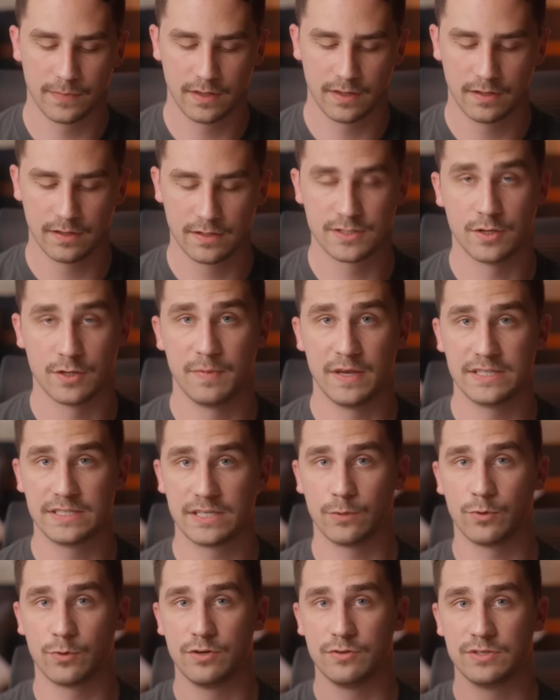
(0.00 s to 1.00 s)
So basically
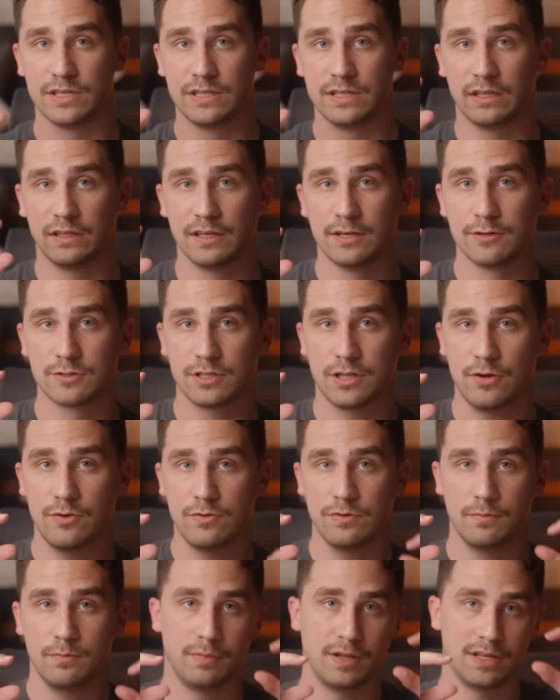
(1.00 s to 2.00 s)
we're using the lender's
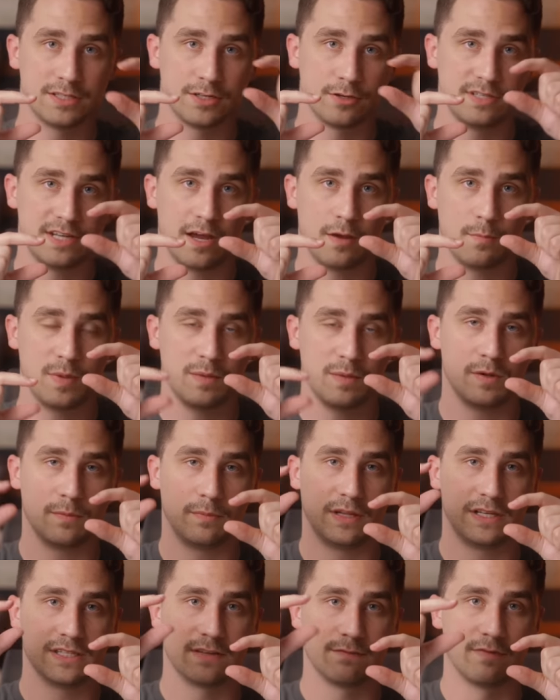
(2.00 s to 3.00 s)
loan plus our down payment
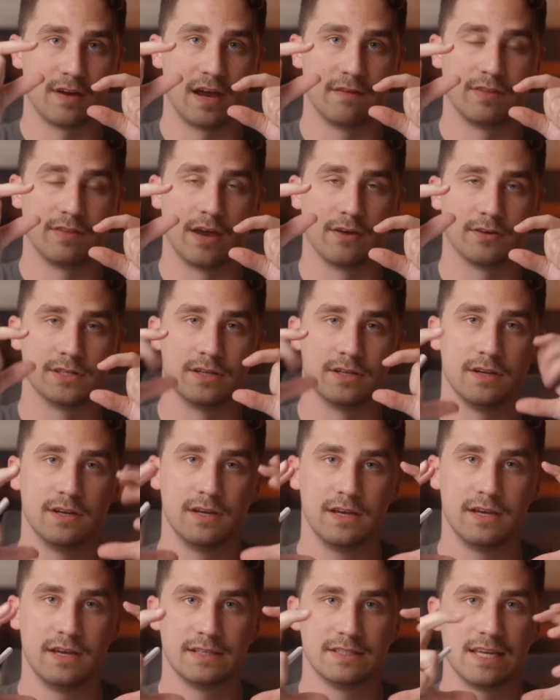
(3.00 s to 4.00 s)
plus the 5,000,
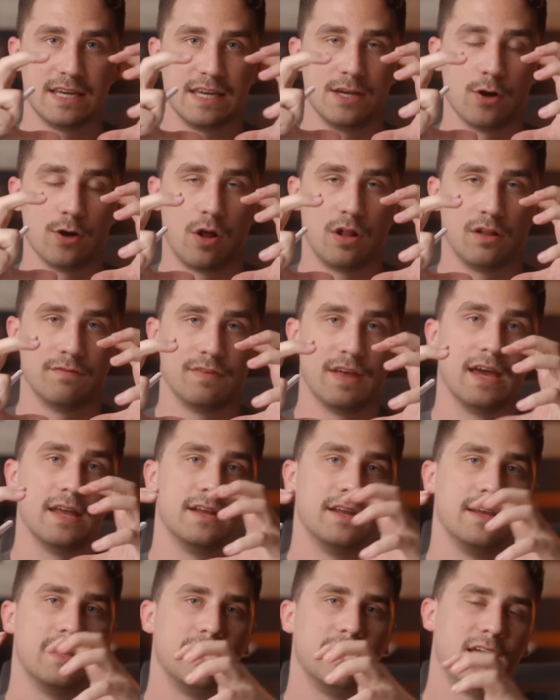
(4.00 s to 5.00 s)
taking all that,
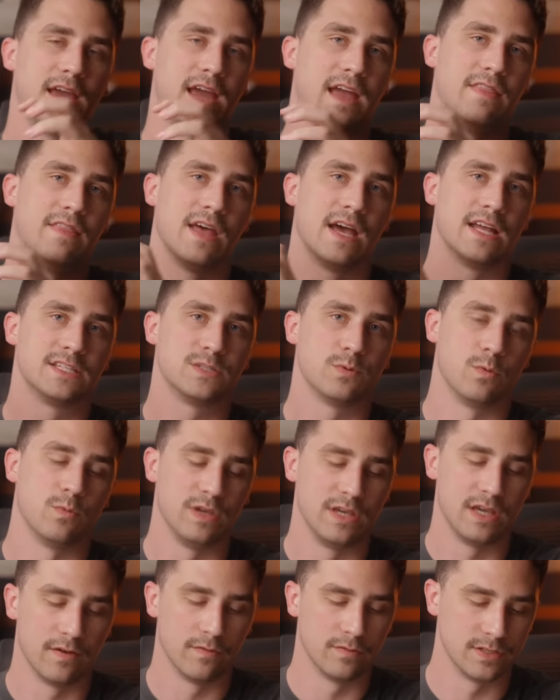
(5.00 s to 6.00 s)
and that's what we
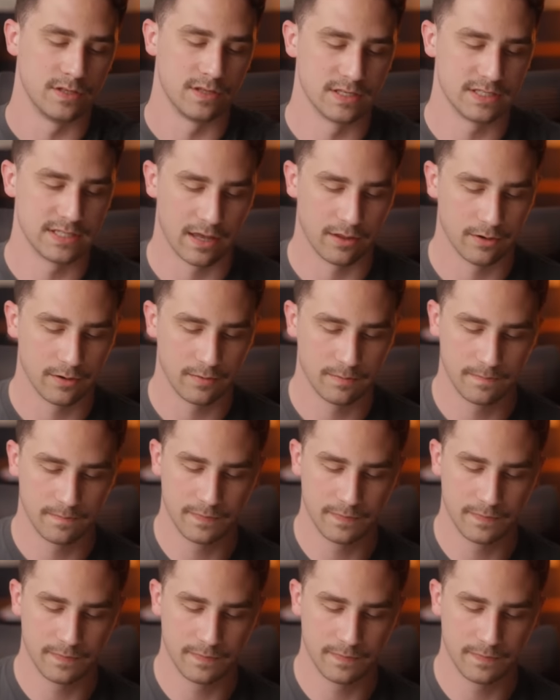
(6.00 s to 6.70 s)
give to the seller.